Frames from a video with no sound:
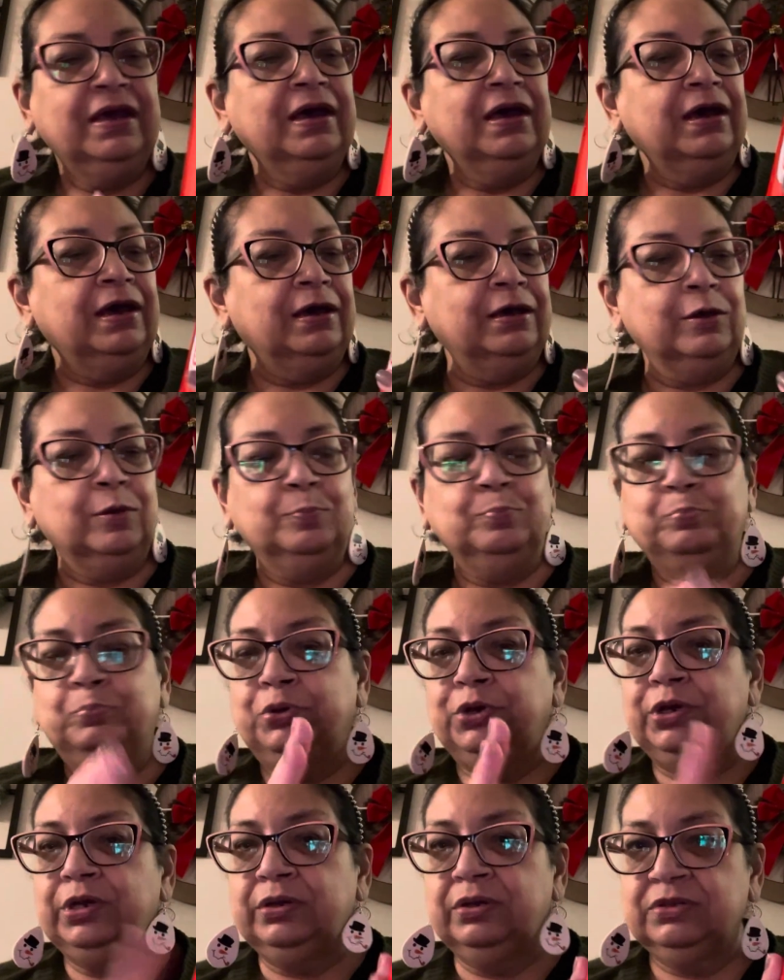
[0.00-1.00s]

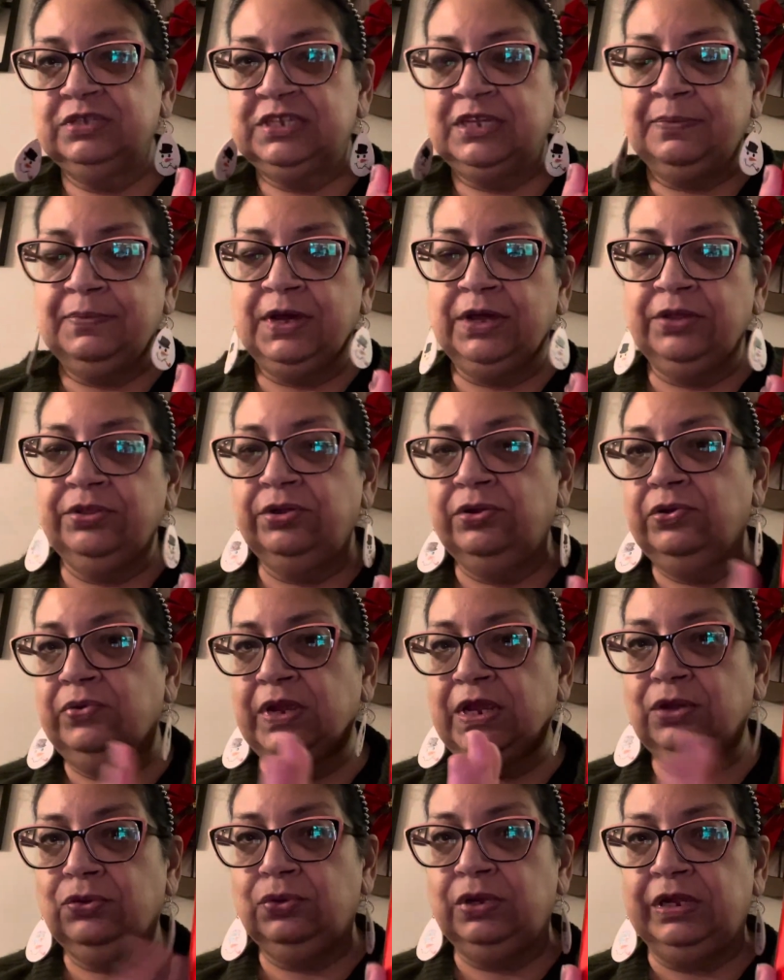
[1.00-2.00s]
Put some other
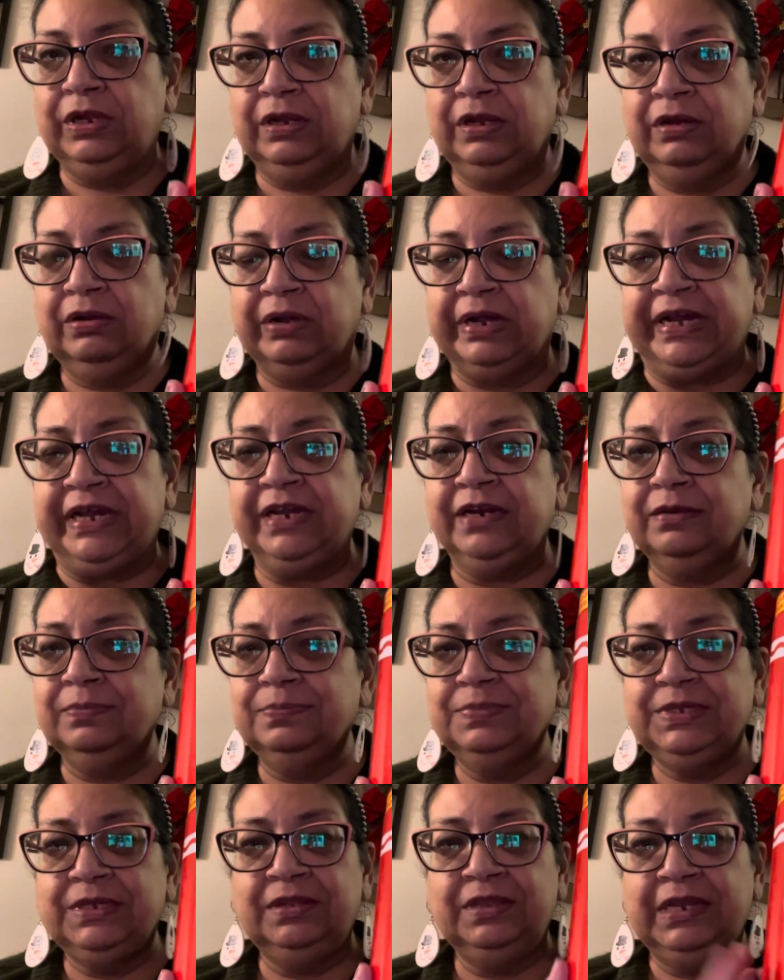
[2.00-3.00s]
Crayola little
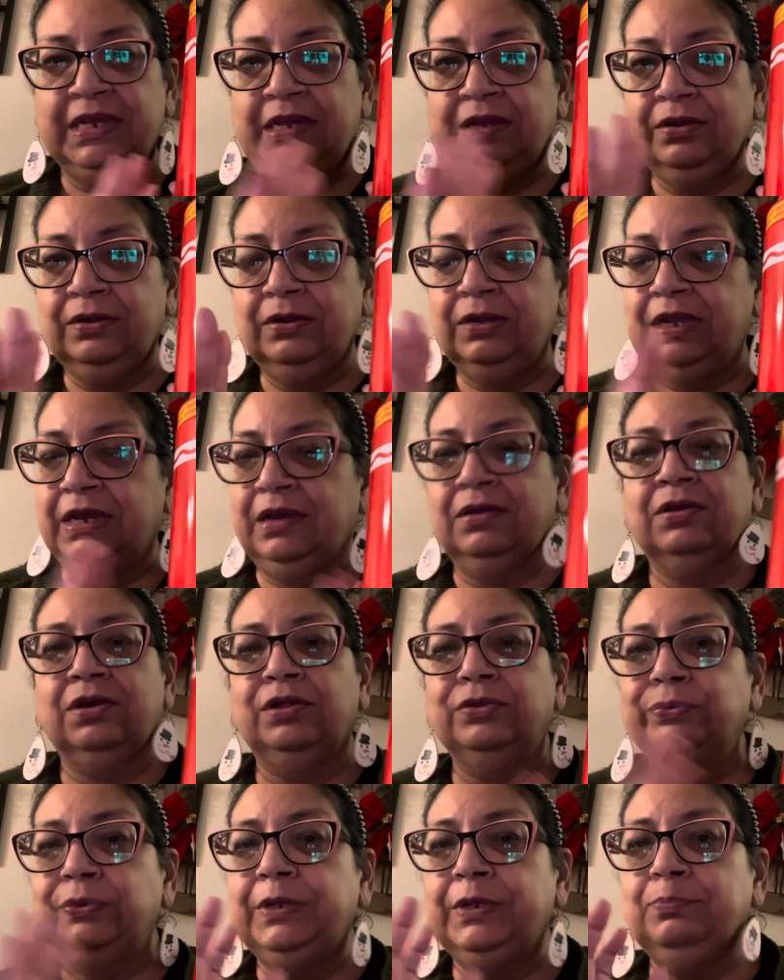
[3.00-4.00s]
items in there, like a
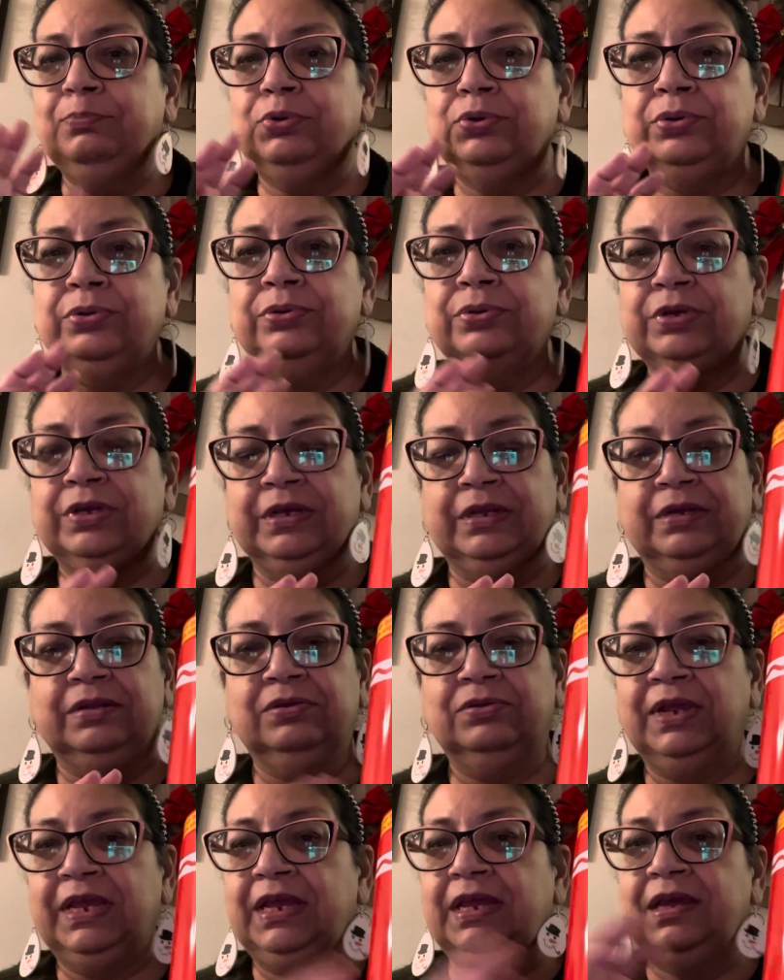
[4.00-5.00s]
coloring book and
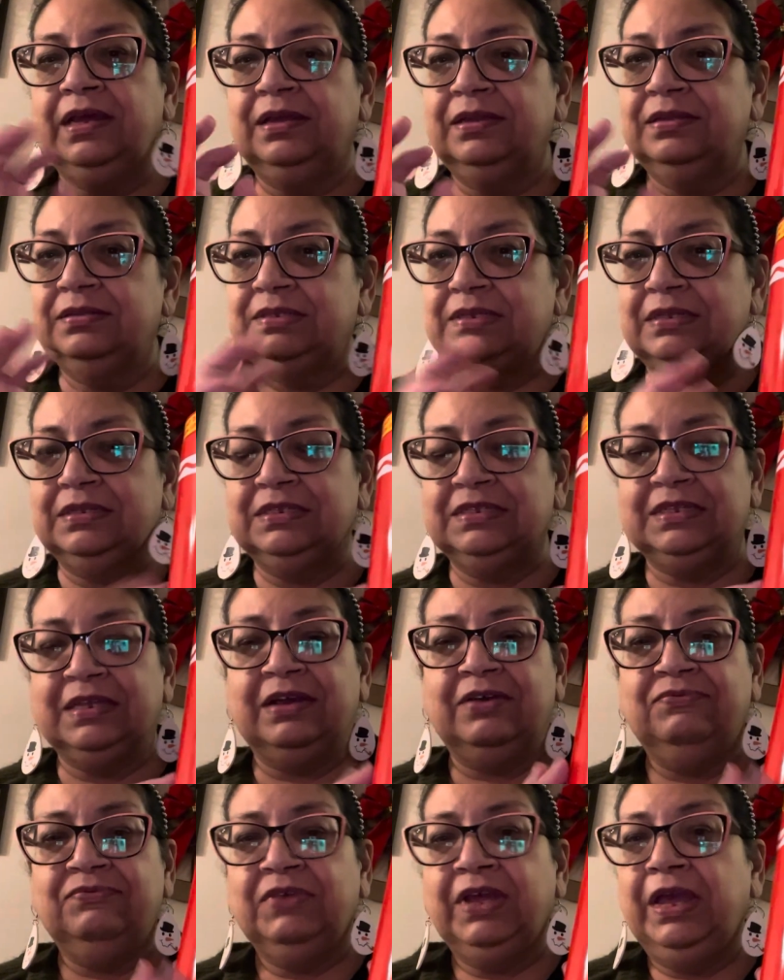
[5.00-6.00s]
crayons and
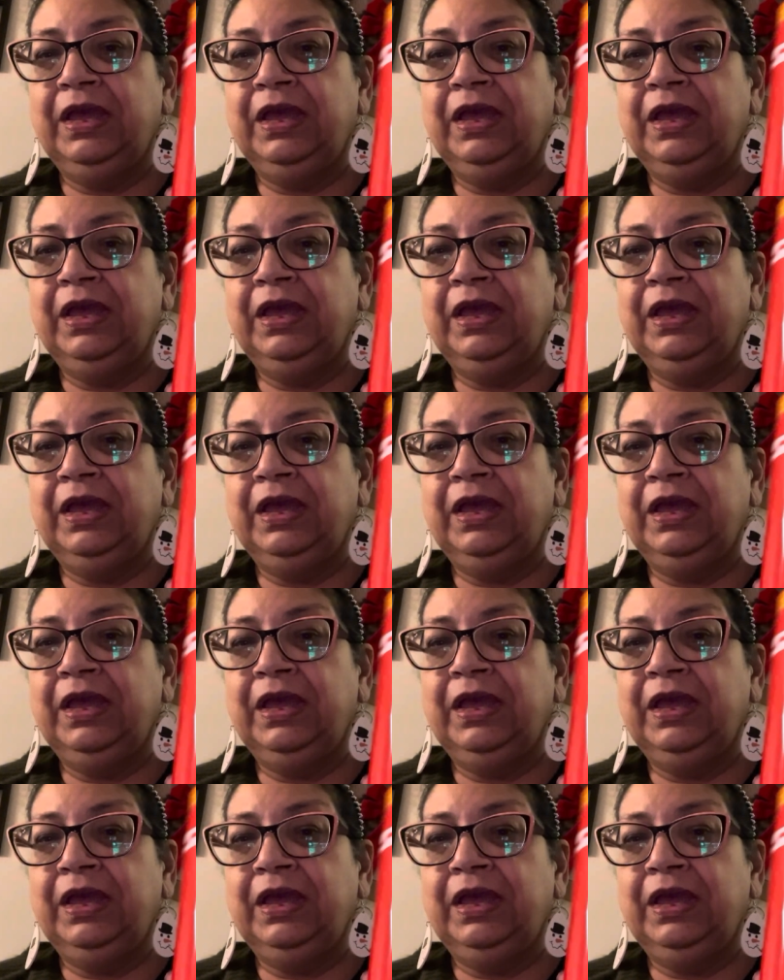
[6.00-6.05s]
stuff.